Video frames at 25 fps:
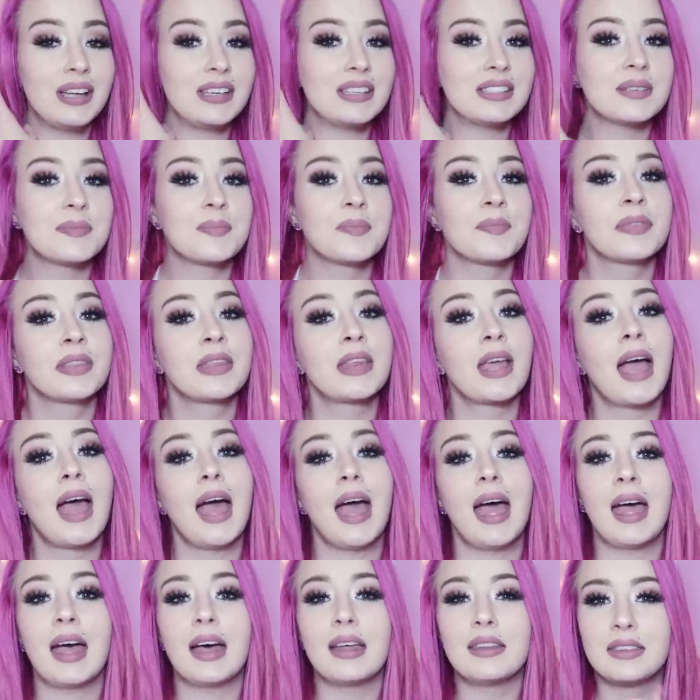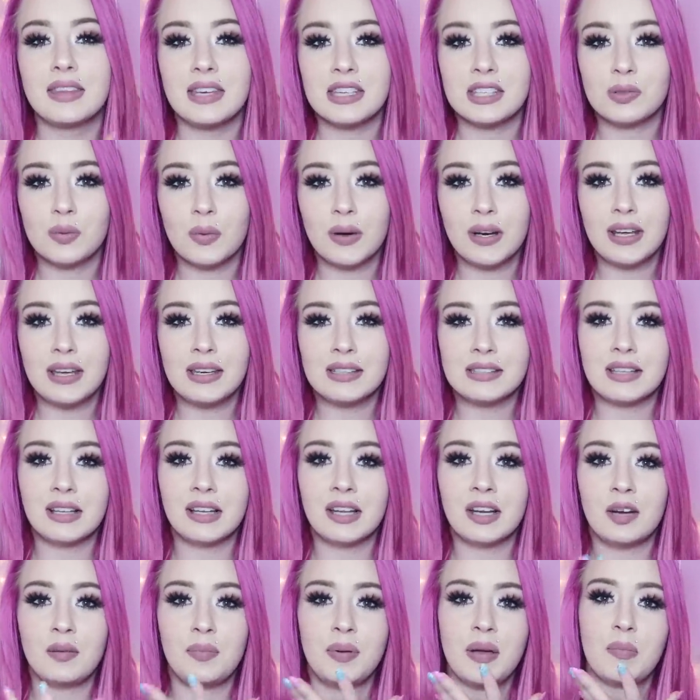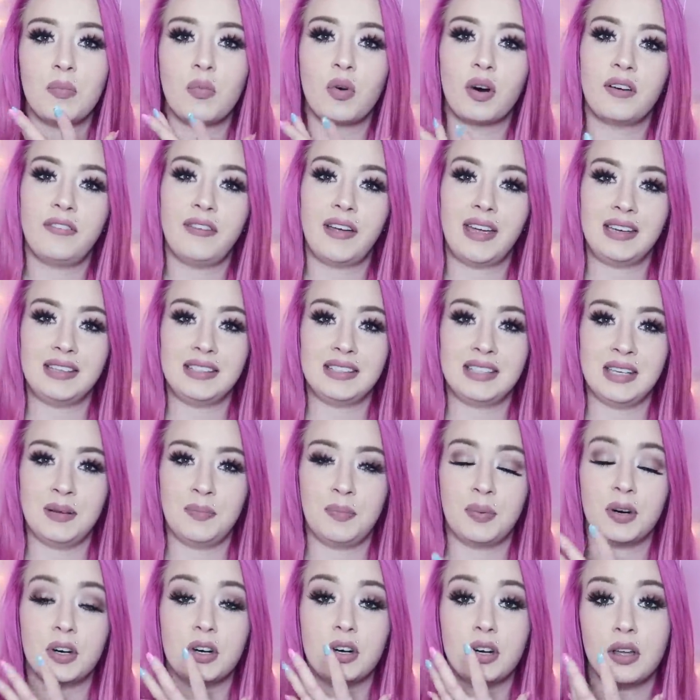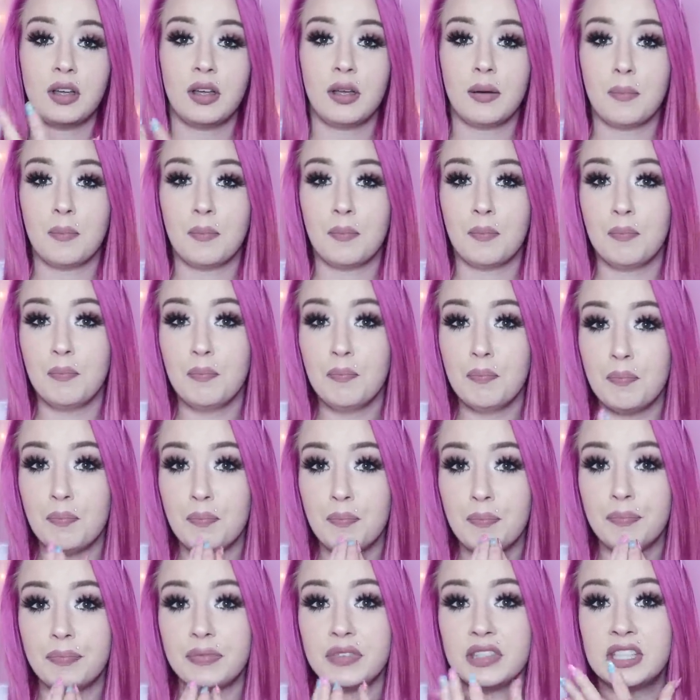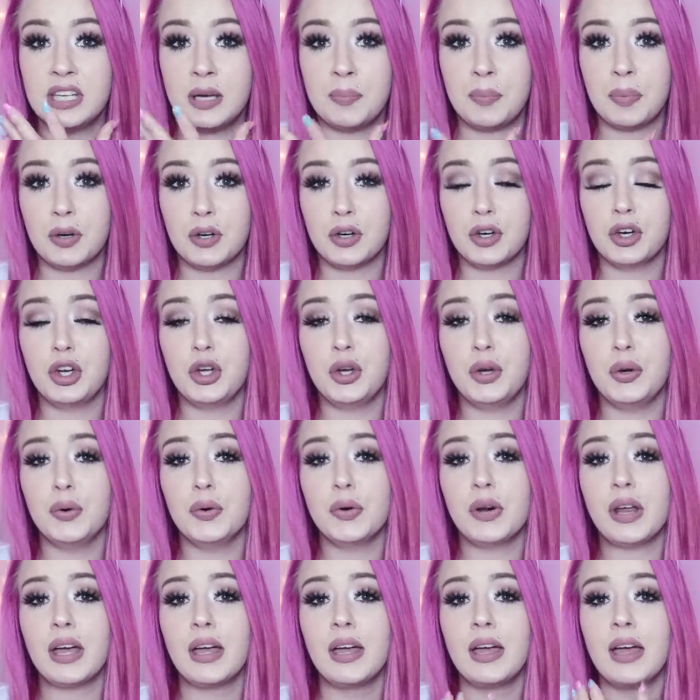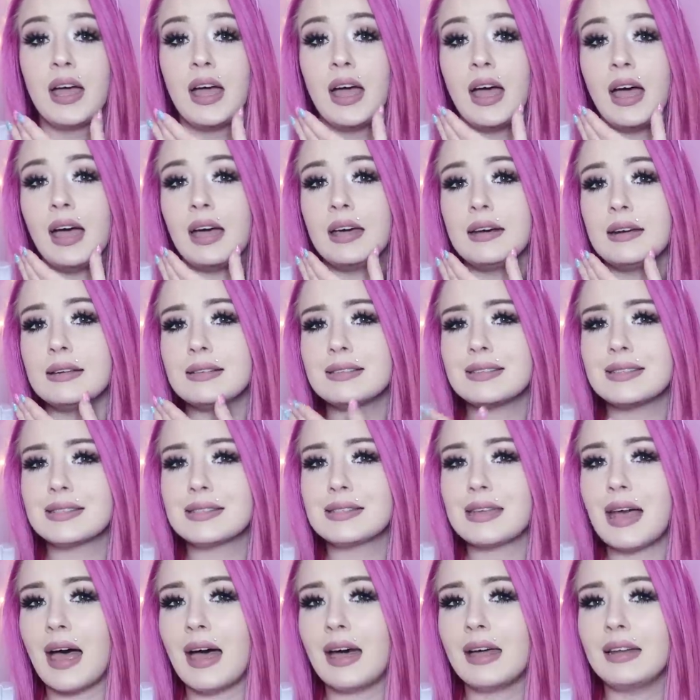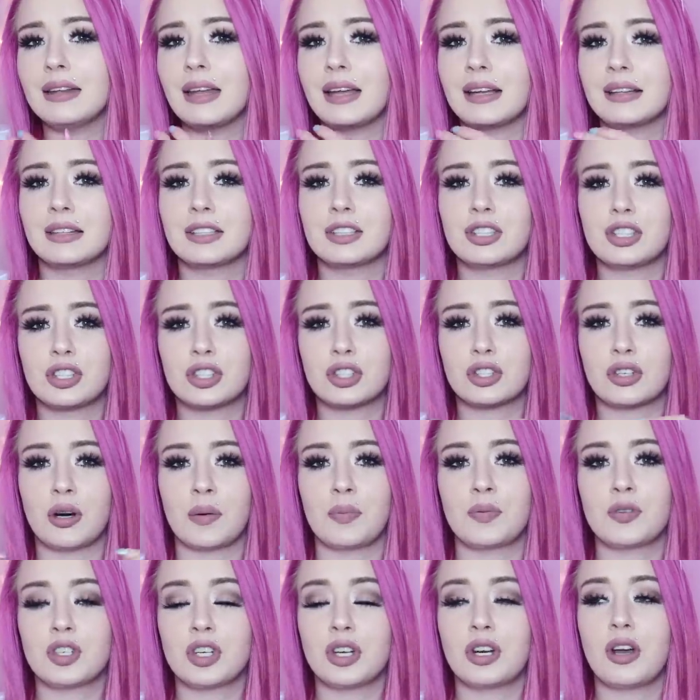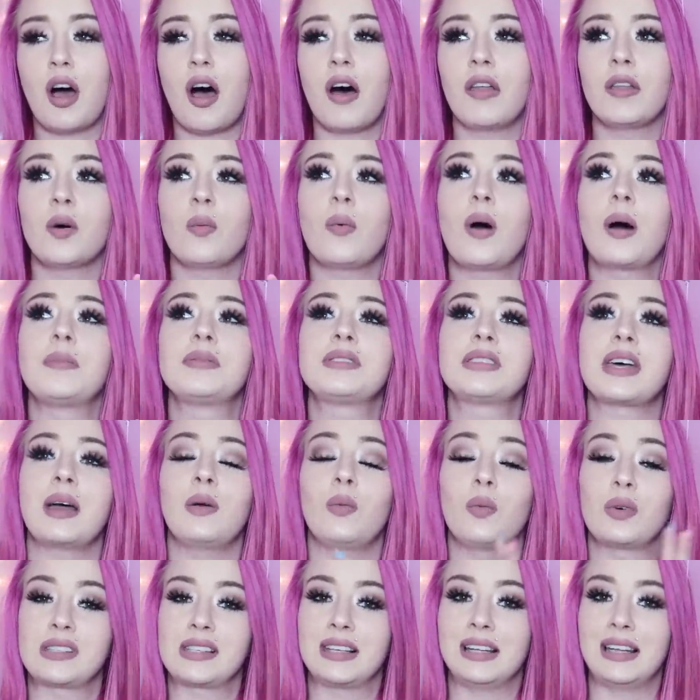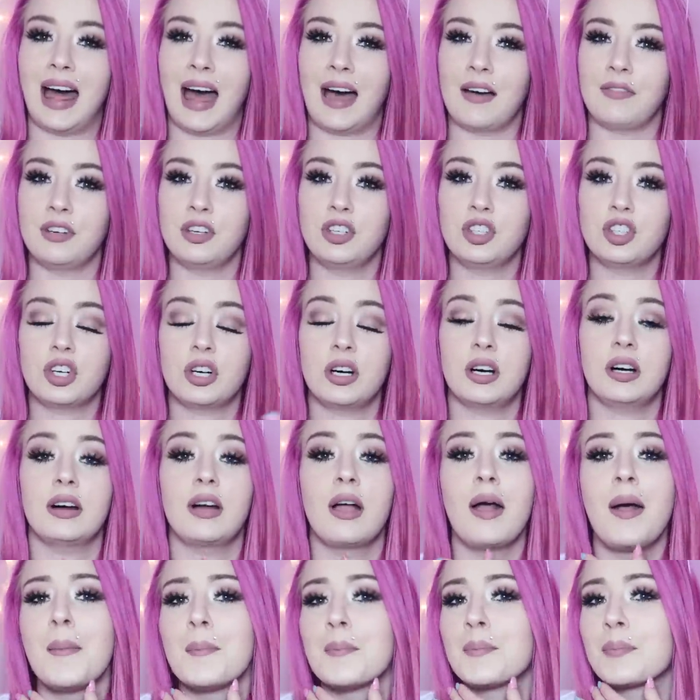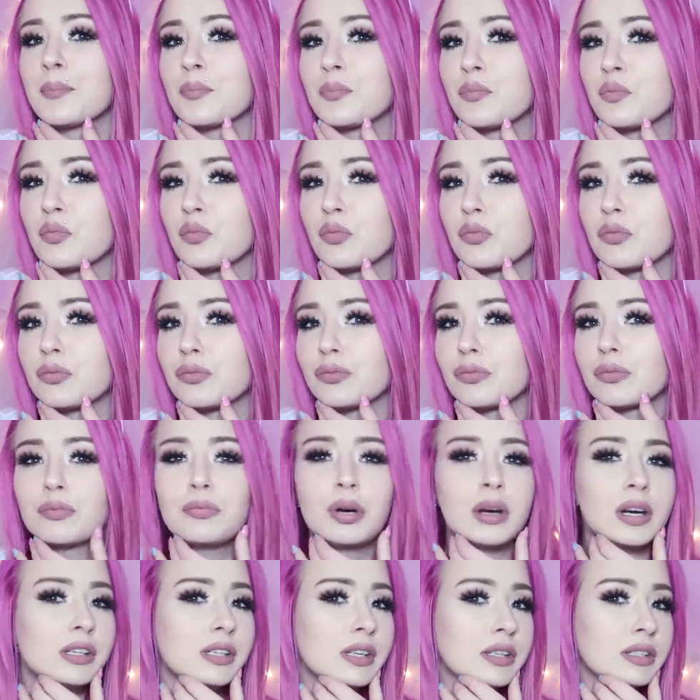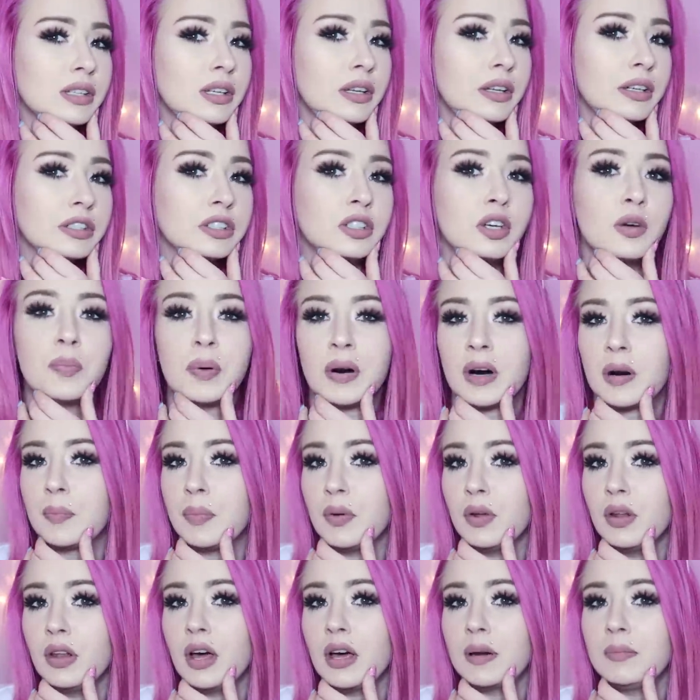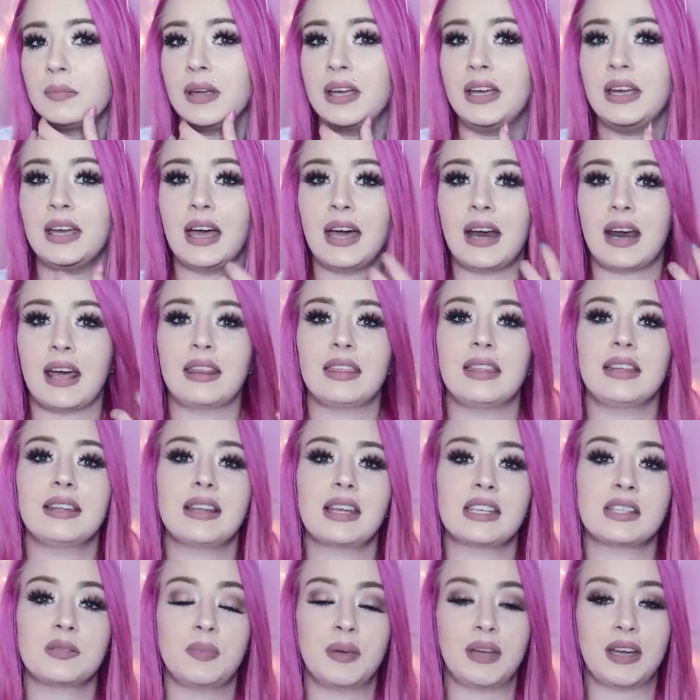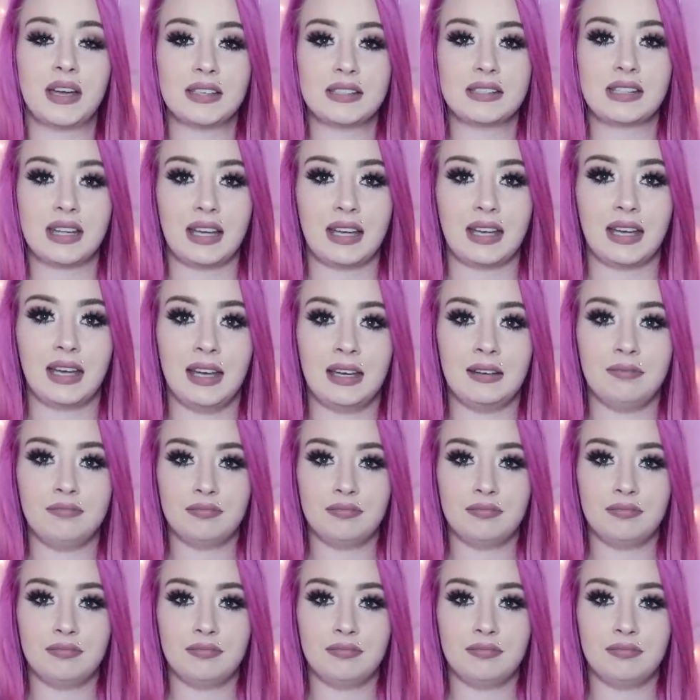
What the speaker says: it. And this one is a little bit more of a deeper nude. And it said, like, the description on the website was lavender, but it doesn't look too purple on me. And I think that's because, like,